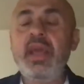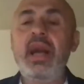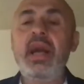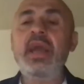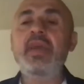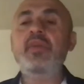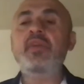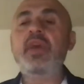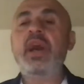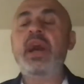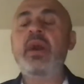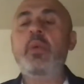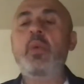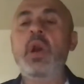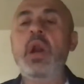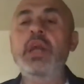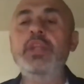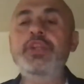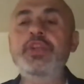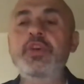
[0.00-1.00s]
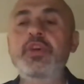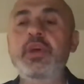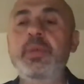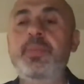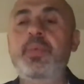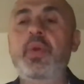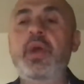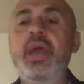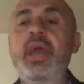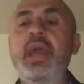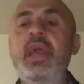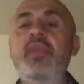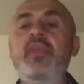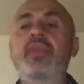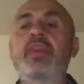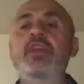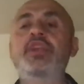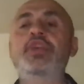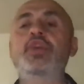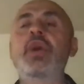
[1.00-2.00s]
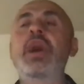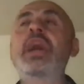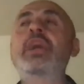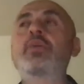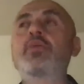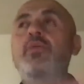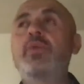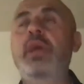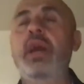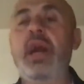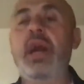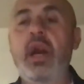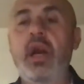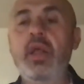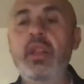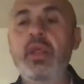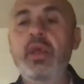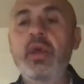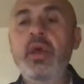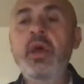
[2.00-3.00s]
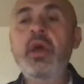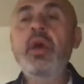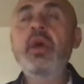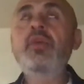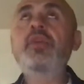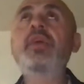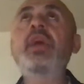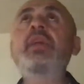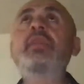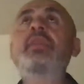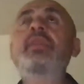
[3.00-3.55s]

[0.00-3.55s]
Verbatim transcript: guys, I want you to praise the triune God. Say,